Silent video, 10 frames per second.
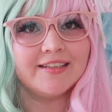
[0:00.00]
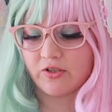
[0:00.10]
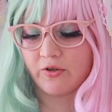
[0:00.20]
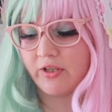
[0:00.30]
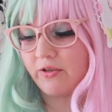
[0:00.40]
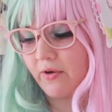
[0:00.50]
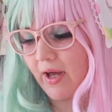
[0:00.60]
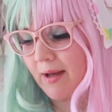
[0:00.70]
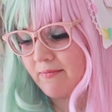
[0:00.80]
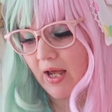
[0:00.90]
So, you know,
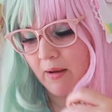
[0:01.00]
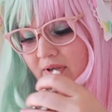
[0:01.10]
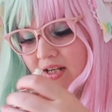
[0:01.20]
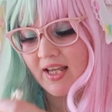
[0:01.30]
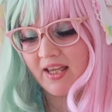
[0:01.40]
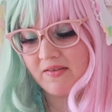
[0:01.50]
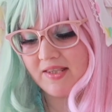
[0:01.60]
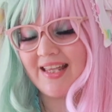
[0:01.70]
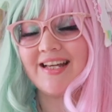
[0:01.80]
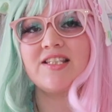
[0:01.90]
I'm gonna give it
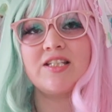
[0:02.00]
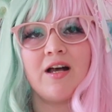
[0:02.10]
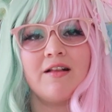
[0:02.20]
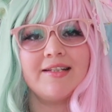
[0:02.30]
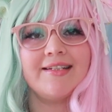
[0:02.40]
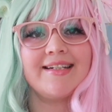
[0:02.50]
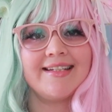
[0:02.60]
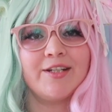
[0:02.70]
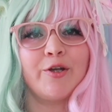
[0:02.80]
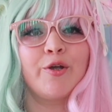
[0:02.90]
that solid
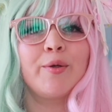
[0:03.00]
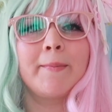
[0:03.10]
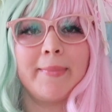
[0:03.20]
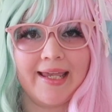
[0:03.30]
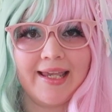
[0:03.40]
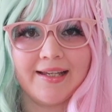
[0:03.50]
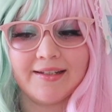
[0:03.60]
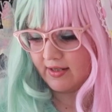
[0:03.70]
tier B.